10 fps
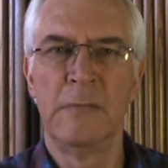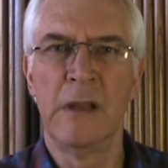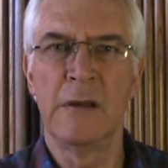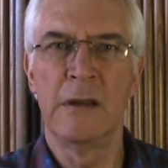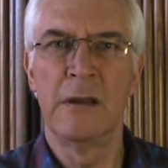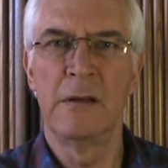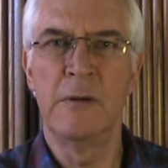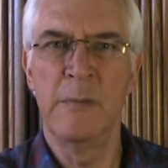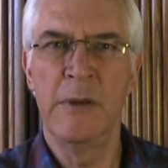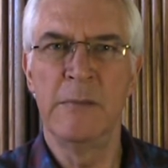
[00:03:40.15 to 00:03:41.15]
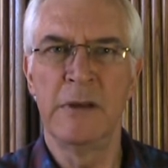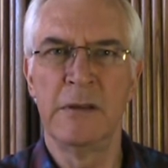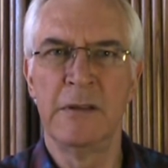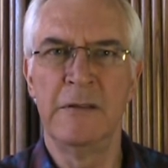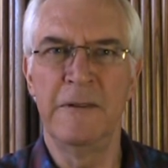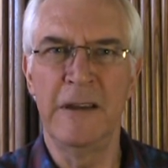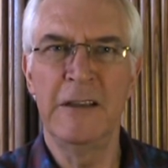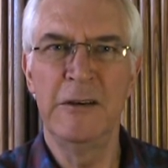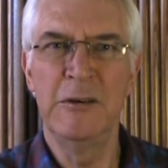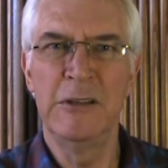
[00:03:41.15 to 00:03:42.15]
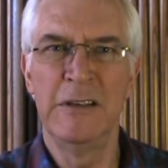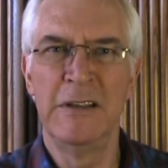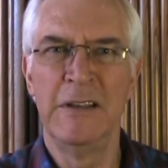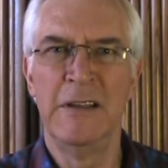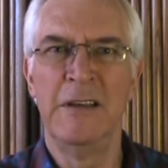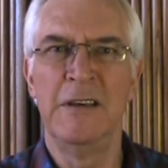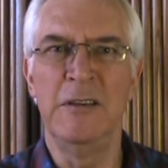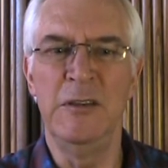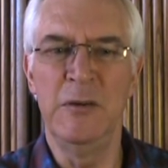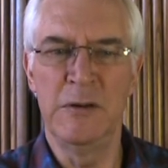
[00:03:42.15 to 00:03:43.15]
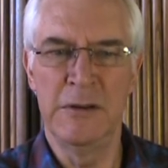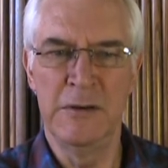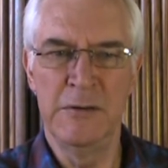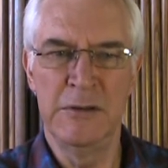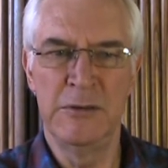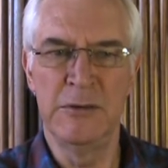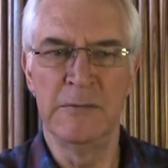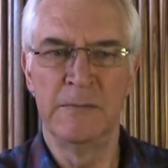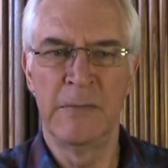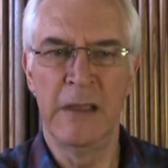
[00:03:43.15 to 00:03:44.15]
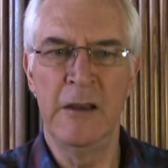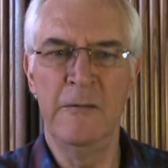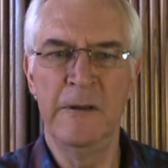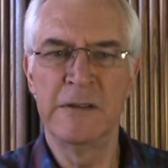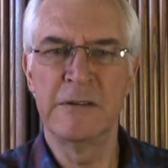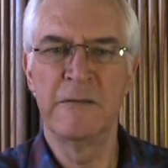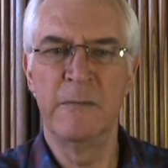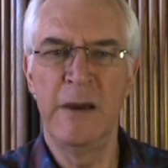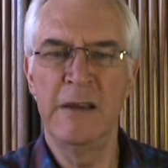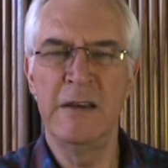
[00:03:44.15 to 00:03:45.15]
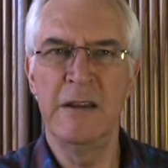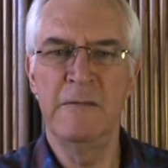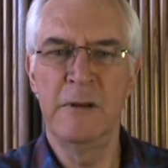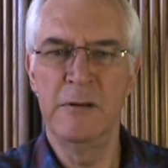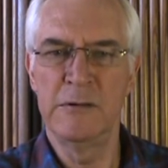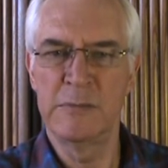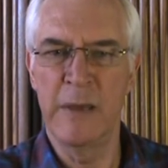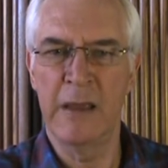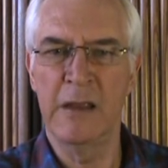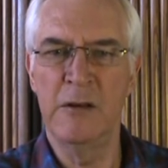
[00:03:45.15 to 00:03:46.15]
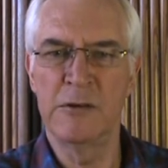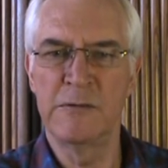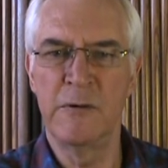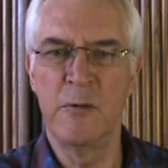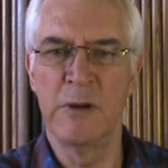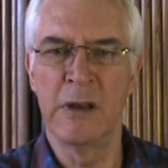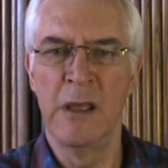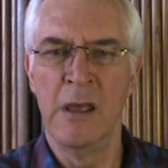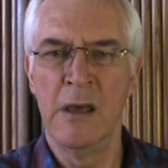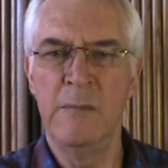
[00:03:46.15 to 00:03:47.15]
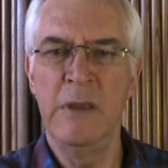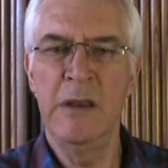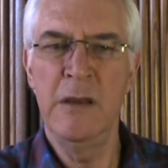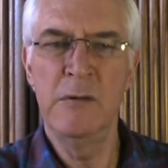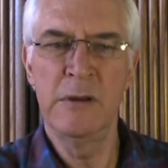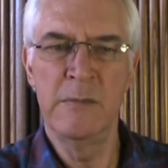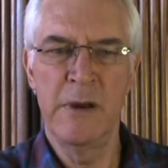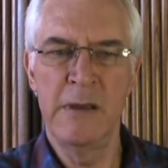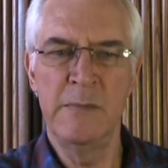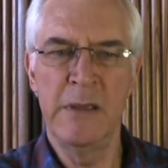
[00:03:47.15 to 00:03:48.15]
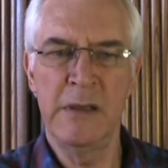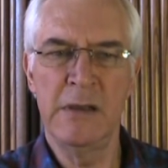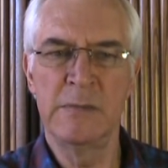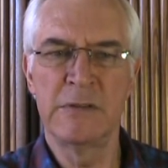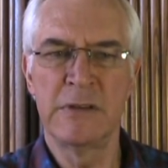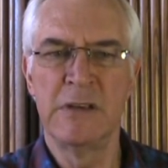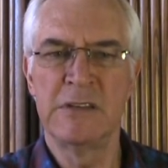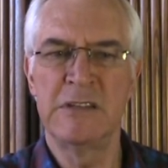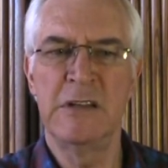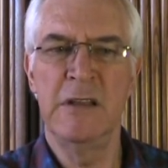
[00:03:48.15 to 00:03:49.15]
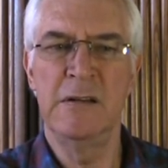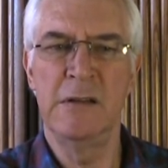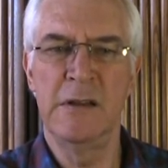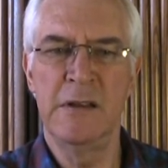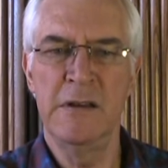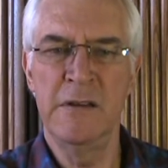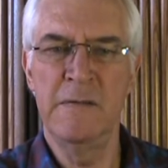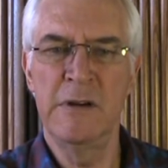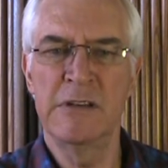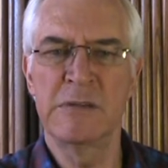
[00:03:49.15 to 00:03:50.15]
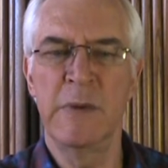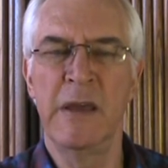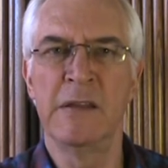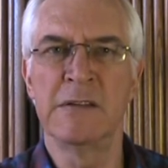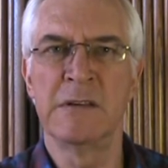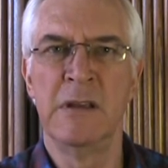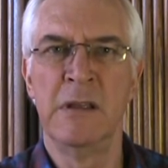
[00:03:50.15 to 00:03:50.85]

Now, remember, if I can do it, you can do it too. An offensive mind never looks back. It looks forward. A mediocre mind becomes stale and it never expands